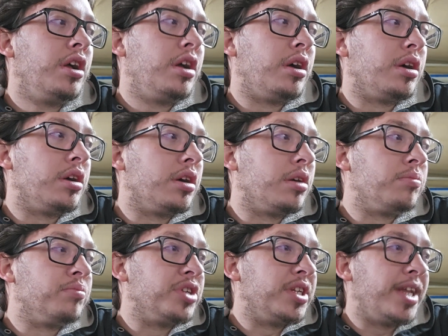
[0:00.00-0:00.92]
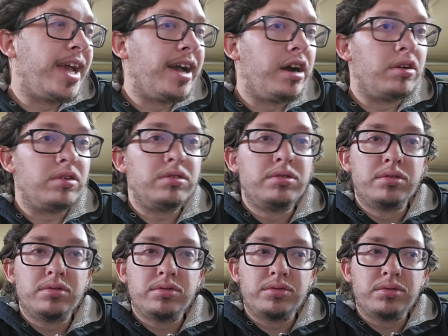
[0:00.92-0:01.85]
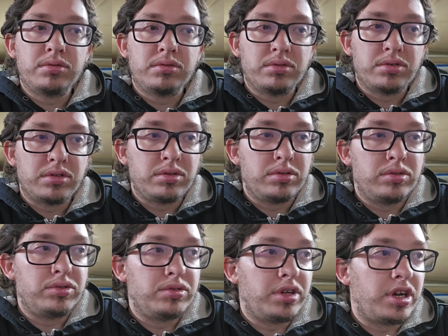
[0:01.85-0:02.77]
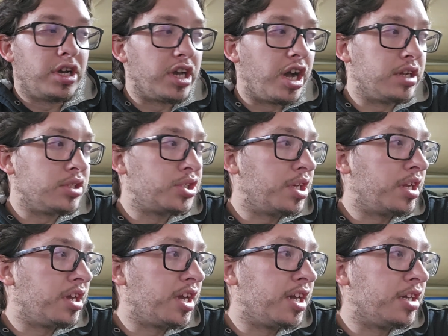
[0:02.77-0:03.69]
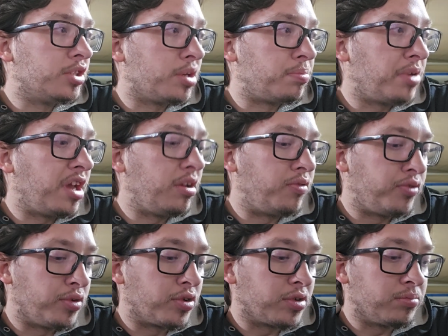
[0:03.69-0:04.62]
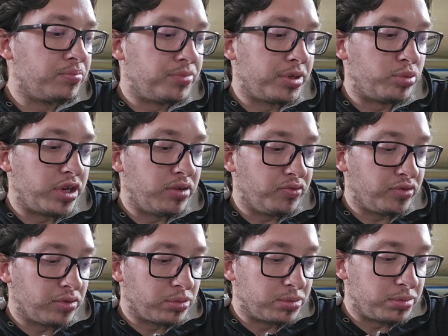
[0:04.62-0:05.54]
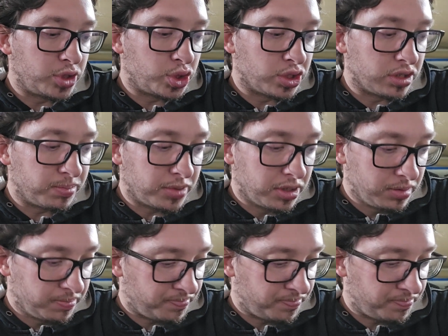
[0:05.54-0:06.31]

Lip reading: But now, I got a set of heads. I paid for them. I'm waiting for them to be shipped.